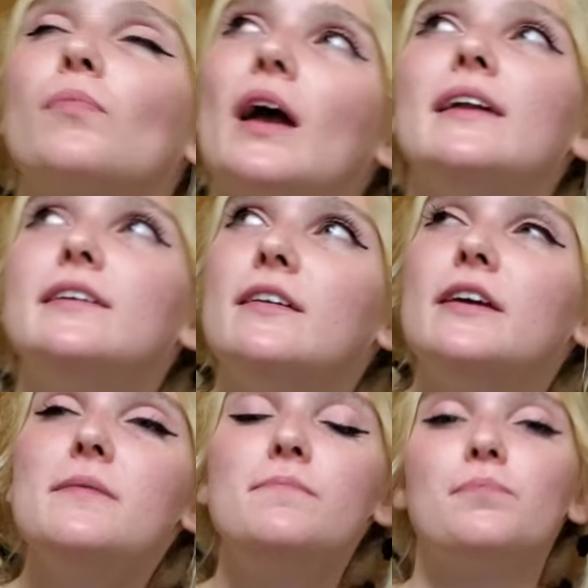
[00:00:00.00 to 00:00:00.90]

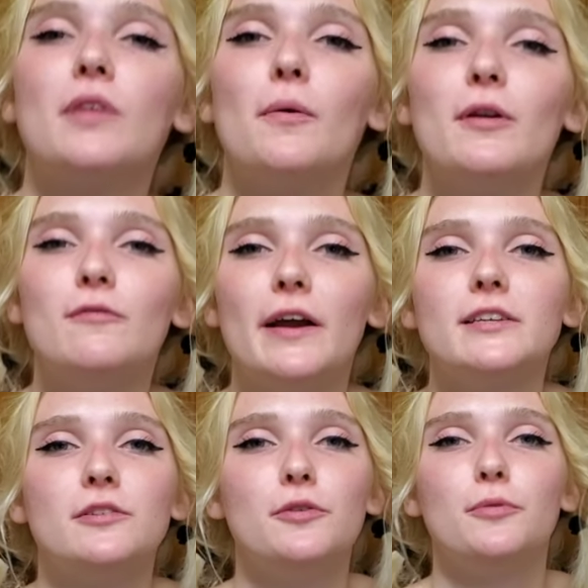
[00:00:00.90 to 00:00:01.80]
ideally, I would have
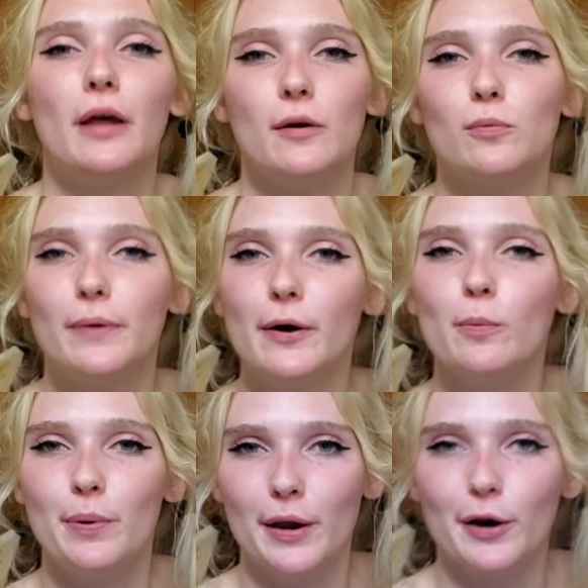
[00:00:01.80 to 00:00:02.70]
liked to do like real
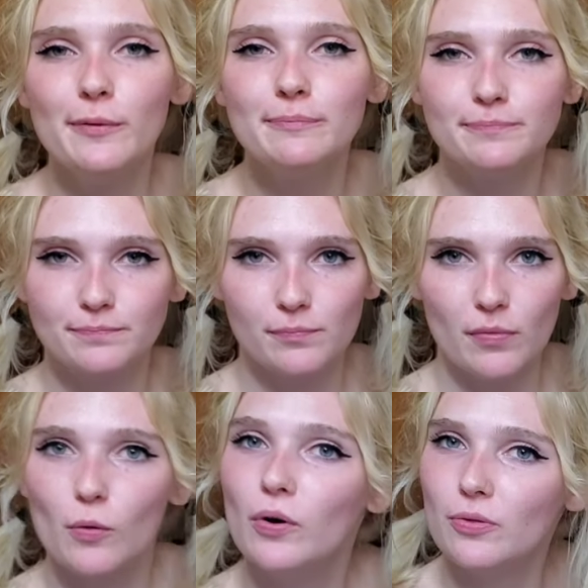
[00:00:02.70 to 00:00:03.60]
beer
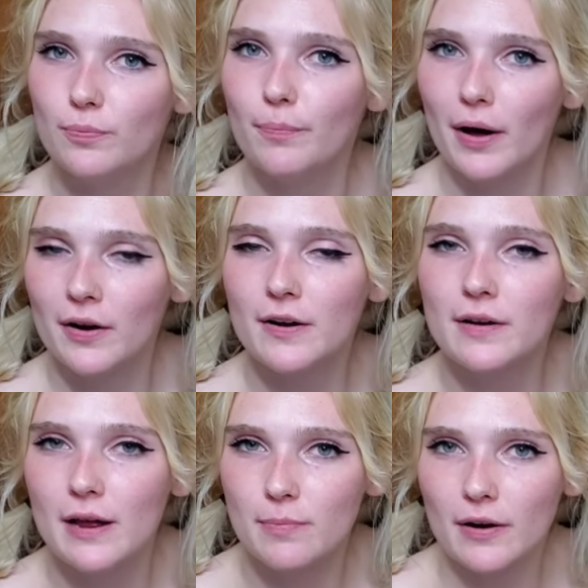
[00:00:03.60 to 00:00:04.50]
with butter
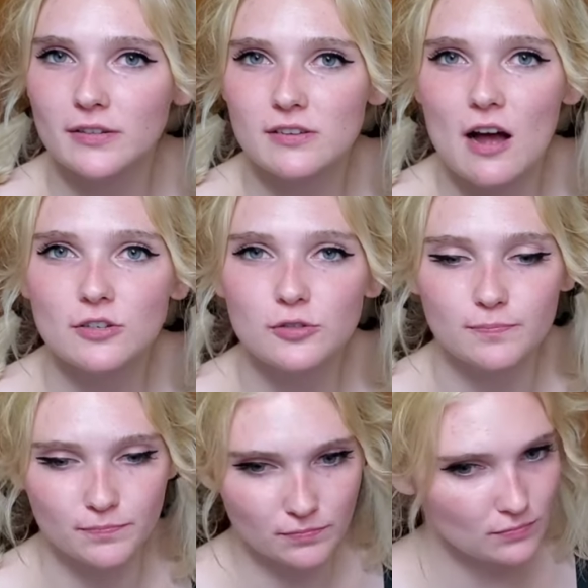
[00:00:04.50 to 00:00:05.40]
and butterscotch
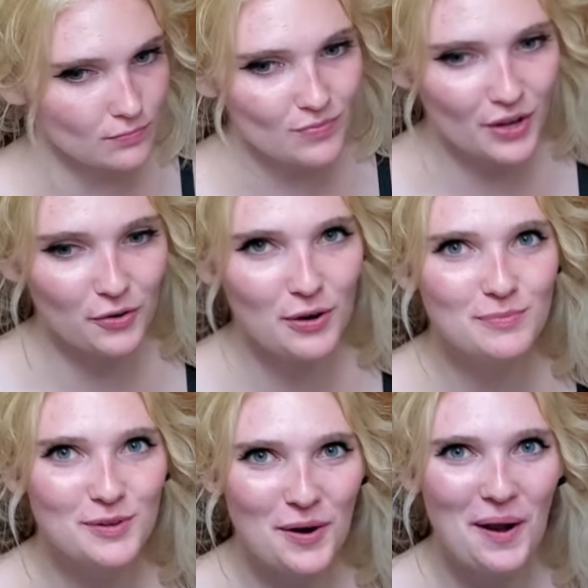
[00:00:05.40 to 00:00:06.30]
and cream
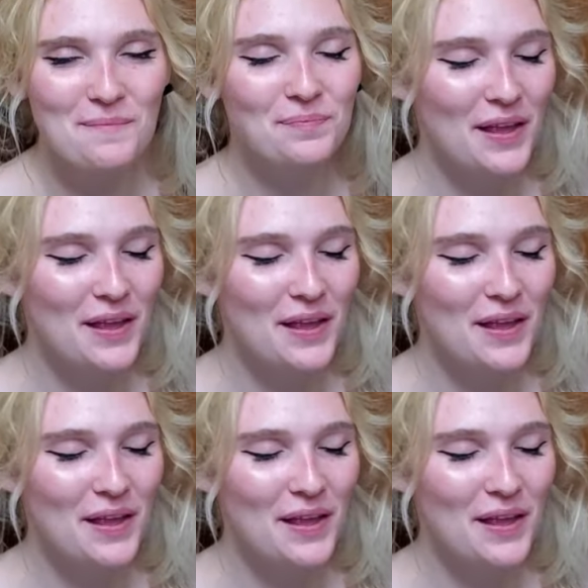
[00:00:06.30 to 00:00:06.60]
soda.